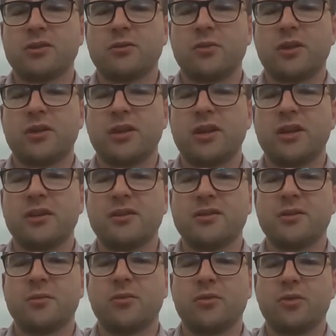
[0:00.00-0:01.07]
quickly
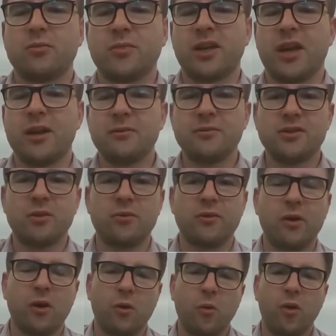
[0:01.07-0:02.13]
zip through them again. So
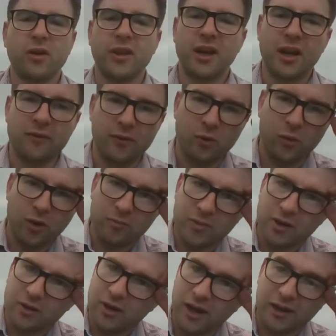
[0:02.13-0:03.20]
we've got quality of equipment.